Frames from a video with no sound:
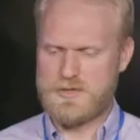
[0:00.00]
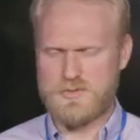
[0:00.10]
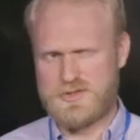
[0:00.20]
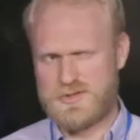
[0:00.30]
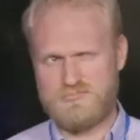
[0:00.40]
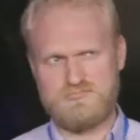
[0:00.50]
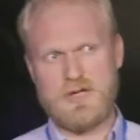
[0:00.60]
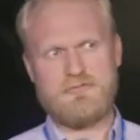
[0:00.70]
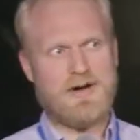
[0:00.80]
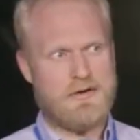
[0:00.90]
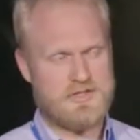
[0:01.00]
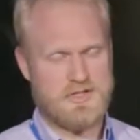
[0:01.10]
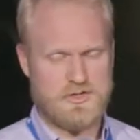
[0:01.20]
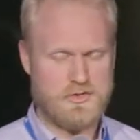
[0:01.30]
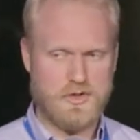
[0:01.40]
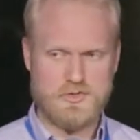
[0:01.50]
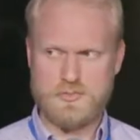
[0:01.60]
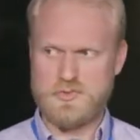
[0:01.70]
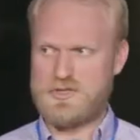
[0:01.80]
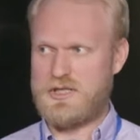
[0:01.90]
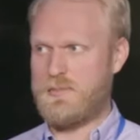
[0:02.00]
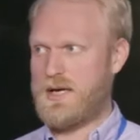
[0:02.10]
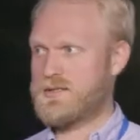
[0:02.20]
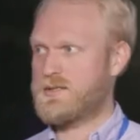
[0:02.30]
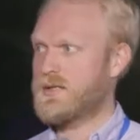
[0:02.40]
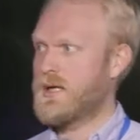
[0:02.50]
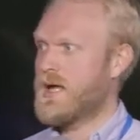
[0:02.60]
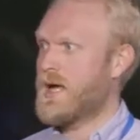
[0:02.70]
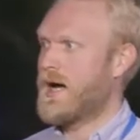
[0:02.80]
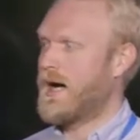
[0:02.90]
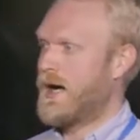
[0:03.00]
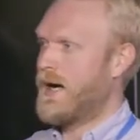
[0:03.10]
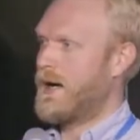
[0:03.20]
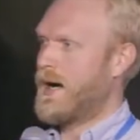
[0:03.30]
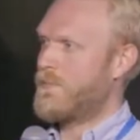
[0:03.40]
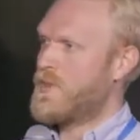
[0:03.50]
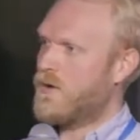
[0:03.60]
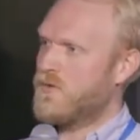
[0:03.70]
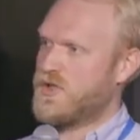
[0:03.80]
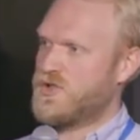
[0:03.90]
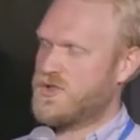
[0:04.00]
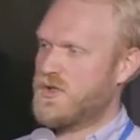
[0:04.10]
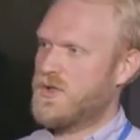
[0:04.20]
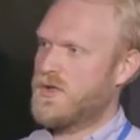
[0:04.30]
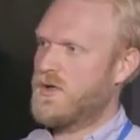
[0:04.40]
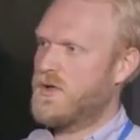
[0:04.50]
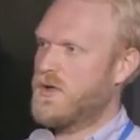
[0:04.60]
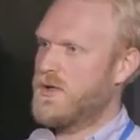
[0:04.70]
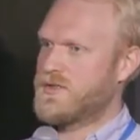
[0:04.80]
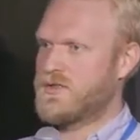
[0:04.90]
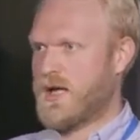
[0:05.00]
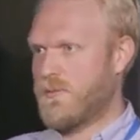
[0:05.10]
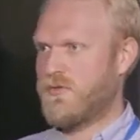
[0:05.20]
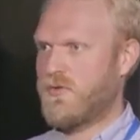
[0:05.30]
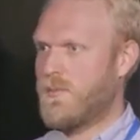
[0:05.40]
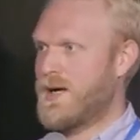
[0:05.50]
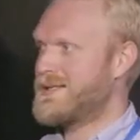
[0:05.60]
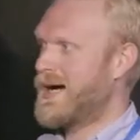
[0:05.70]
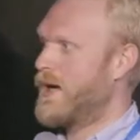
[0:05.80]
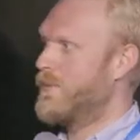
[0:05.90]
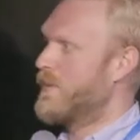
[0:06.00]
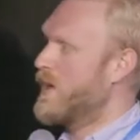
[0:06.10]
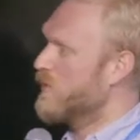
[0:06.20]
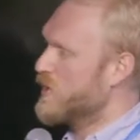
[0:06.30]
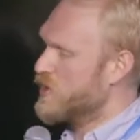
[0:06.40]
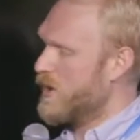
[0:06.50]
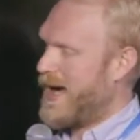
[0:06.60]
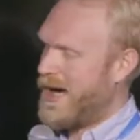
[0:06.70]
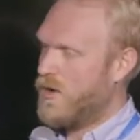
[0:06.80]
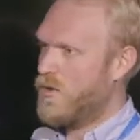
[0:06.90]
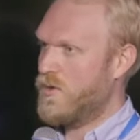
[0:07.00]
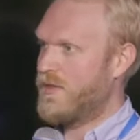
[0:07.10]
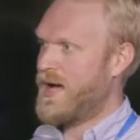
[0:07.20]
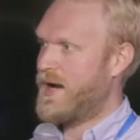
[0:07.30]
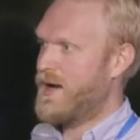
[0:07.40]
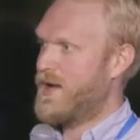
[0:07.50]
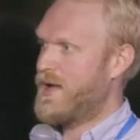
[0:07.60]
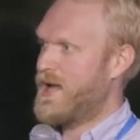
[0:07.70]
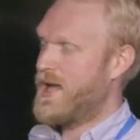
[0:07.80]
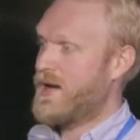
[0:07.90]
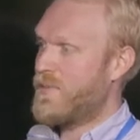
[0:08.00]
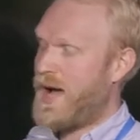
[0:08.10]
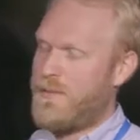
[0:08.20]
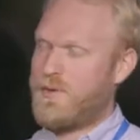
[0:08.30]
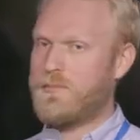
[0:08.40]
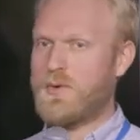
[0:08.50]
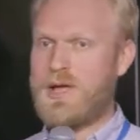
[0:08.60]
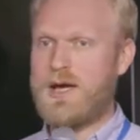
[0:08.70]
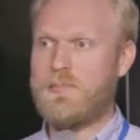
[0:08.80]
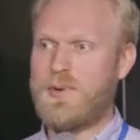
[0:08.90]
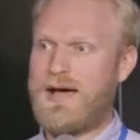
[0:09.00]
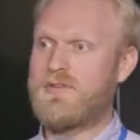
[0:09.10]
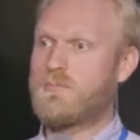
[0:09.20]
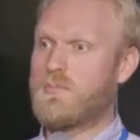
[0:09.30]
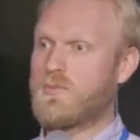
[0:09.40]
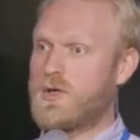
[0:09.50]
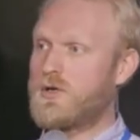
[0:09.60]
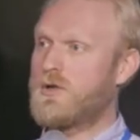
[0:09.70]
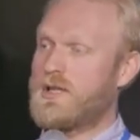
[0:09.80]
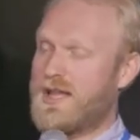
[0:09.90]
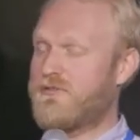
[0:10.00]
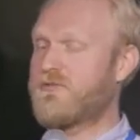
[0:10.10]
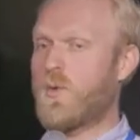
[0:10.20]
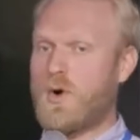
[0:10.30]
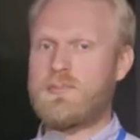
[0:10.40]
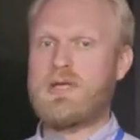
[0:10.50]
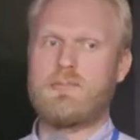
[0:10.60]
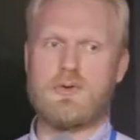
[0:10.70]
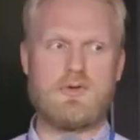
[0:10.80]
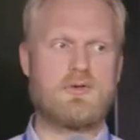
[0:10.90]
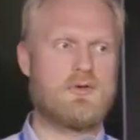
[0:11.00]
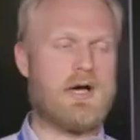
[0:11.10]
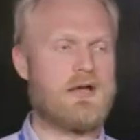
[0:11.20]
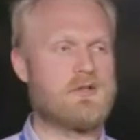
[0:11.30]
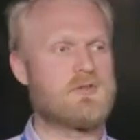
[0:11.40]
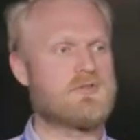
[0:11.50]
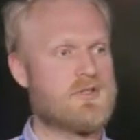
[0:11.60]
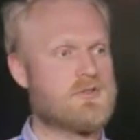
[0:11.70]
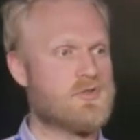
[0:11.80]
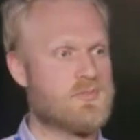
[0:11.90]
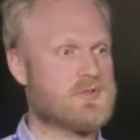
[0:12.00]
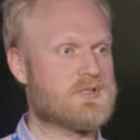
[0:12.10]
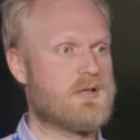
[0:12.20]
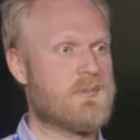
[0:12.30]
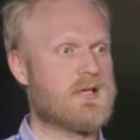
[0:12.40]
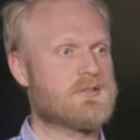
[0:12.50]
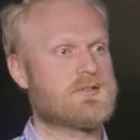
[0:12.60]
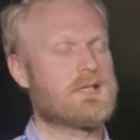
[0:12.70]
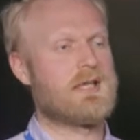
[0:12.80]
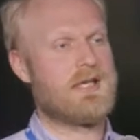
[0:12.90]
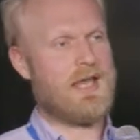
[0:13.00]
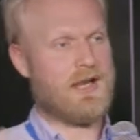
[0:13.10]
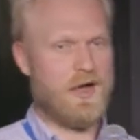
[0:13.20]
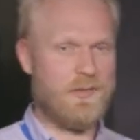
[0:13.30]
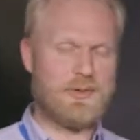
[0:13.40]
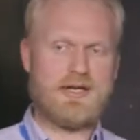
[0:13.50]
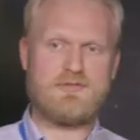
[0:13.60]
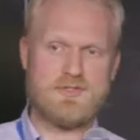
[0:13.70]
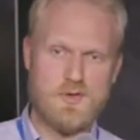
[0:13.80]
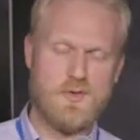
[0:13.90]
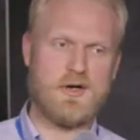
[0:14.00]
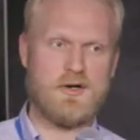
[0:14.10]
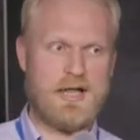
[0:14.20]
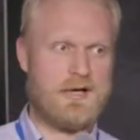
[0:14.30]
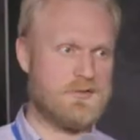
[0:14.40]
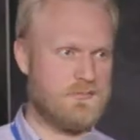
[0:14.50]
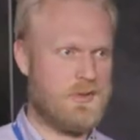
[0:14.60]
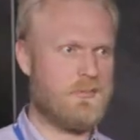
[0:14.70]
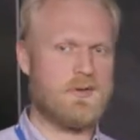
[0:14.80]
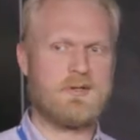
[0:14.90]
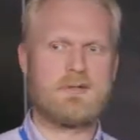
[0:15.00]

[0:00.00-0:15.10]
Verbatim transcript: This was a five or six year old Drupal CMS. Uh, I'm not really sure, this is kind of before my time, I'm not really sure how that ended up happening, but we ended up having literally like four people who knew how to use this Drupal CMS in a company of 200,000 people.